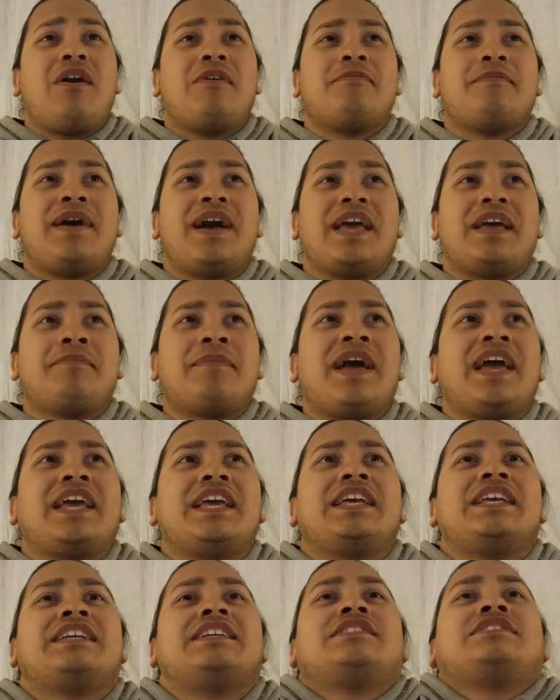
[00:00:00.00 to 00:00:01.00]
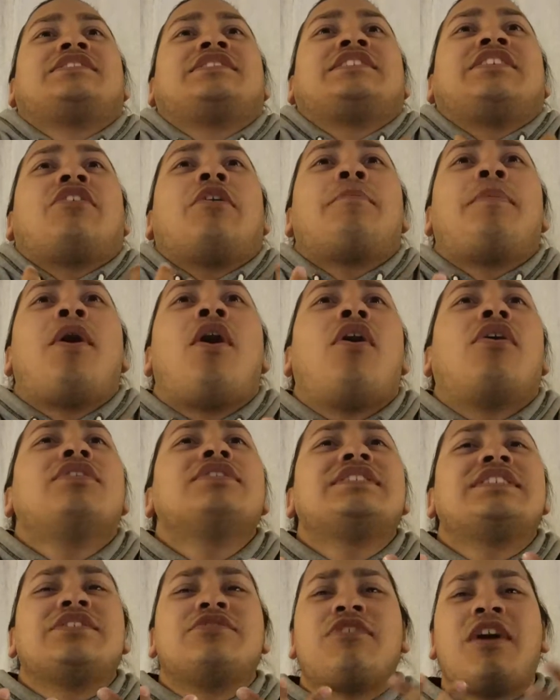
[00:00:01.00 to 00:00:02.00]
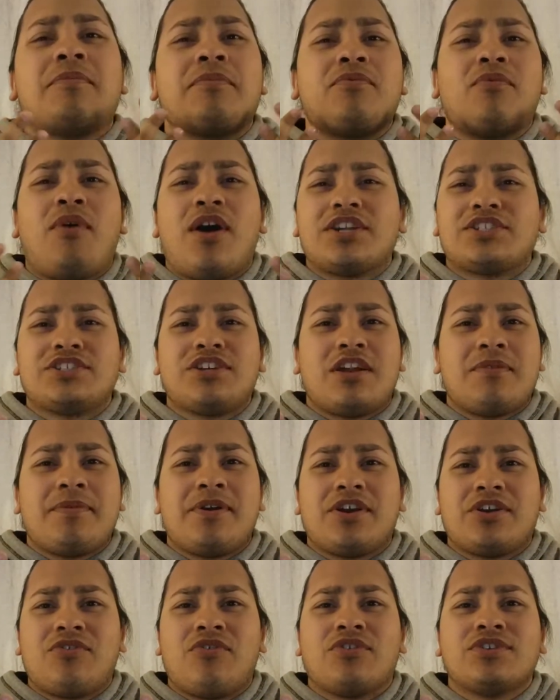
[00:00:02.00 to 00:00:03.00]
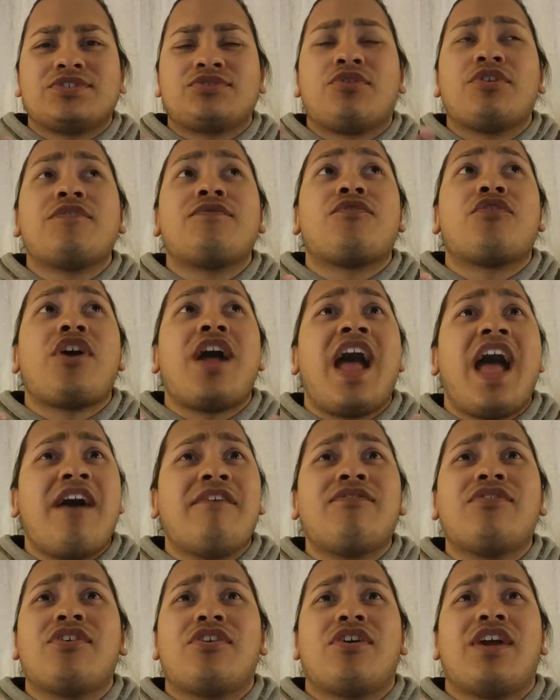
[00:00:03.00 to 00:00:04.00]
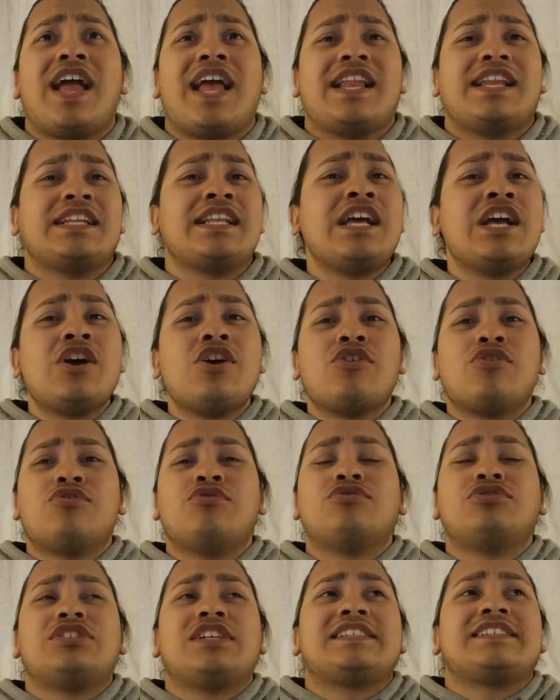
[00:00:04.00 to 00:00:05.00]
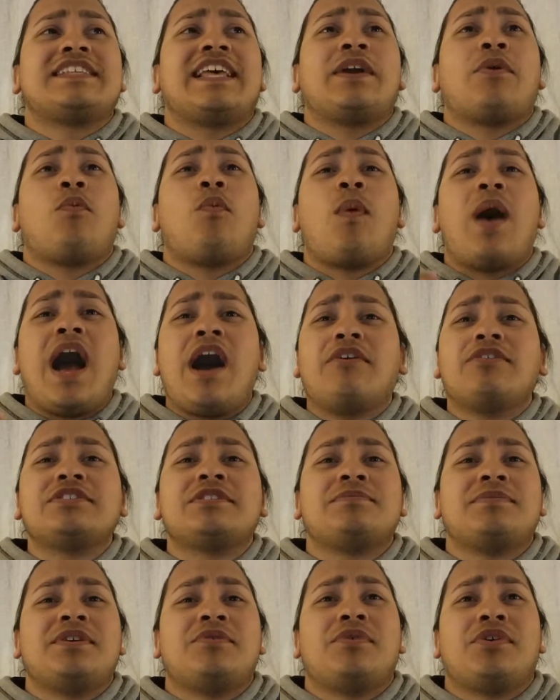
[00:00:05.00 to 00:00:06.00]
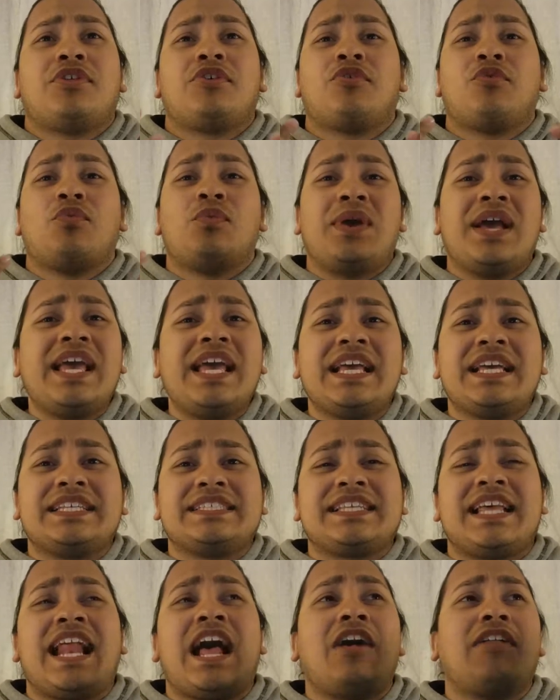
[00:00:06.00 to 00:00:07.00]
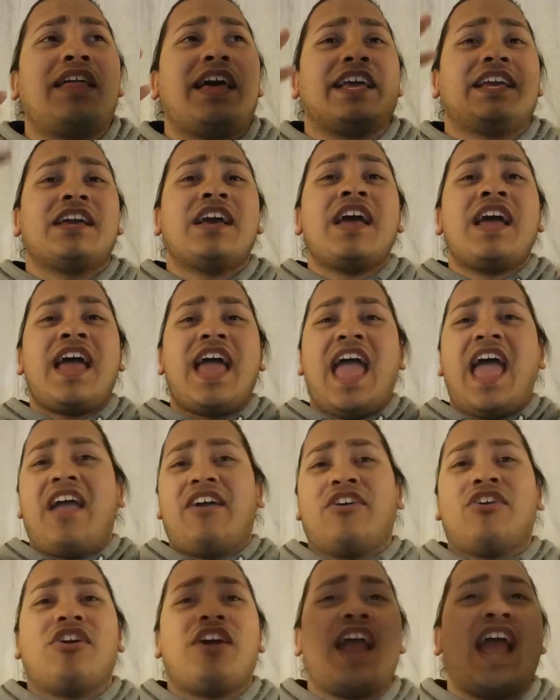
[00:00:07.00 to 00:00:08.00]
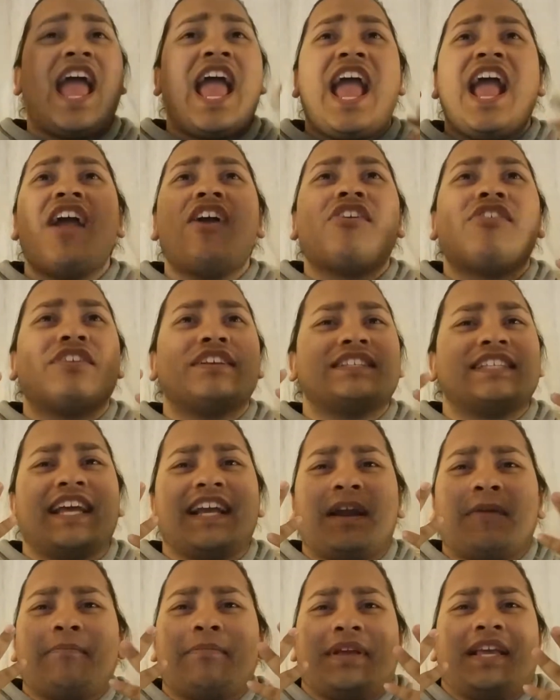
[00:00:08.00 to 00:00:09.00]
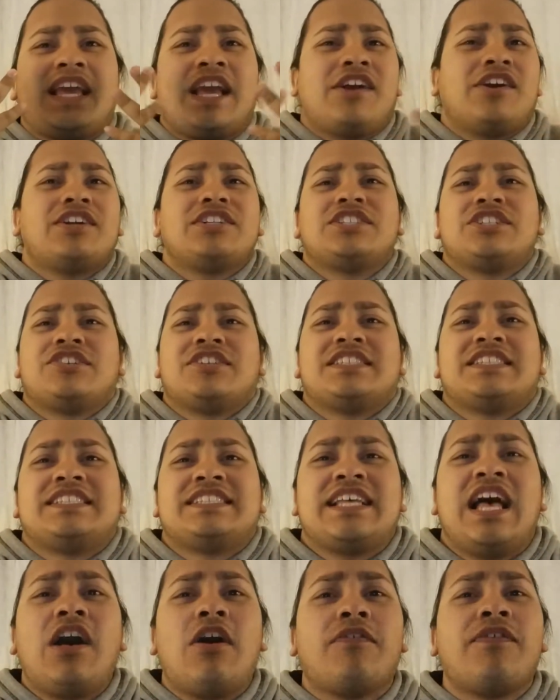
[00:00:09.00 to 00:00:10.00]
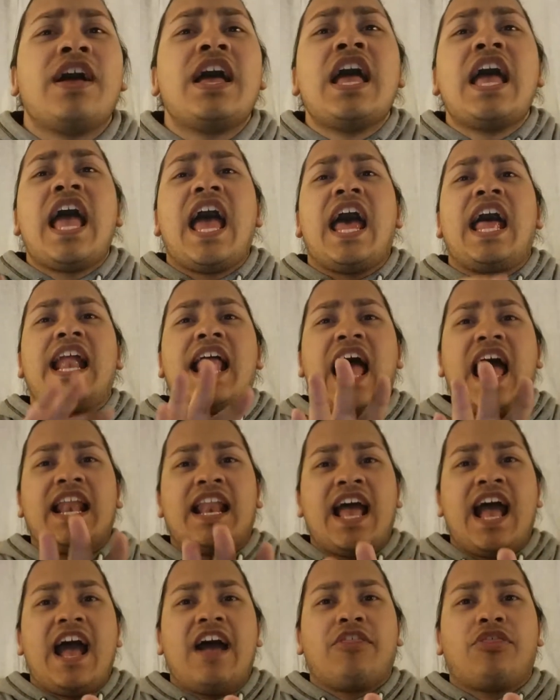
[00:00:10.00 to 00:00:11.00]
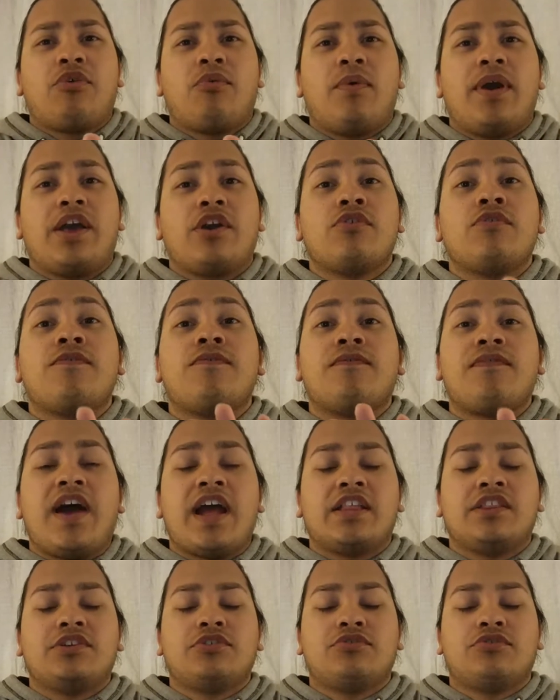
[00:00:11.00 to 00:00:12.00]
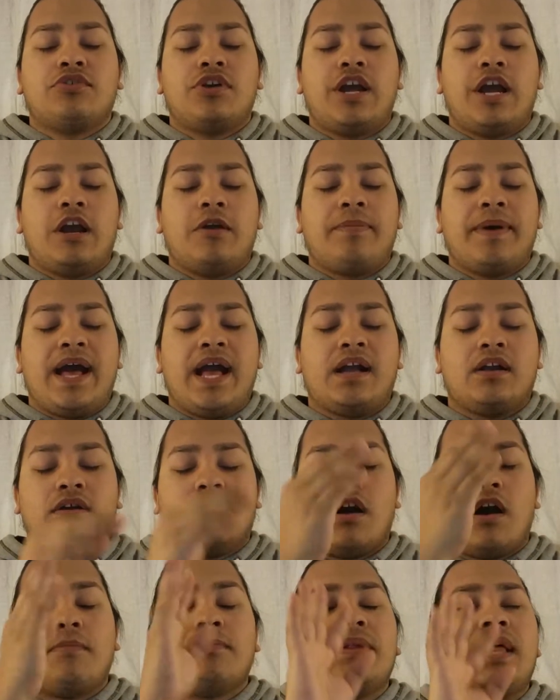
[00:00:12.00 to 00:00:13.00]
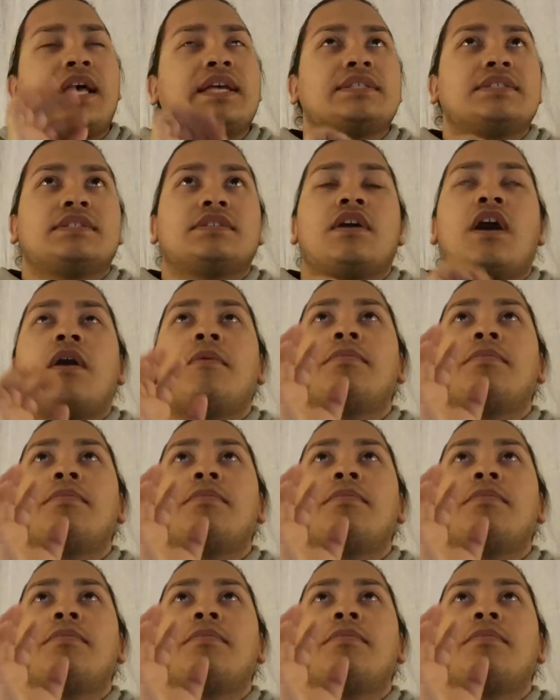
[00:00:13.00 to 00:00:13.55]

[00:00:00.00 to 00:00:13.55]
my Sarah Paulson, who I've been watching on American Horror Story forever and who just like wows me with her wigs and how like her hair is like a character itself. And Anne Hathaway, who finally grew her hair back. God bless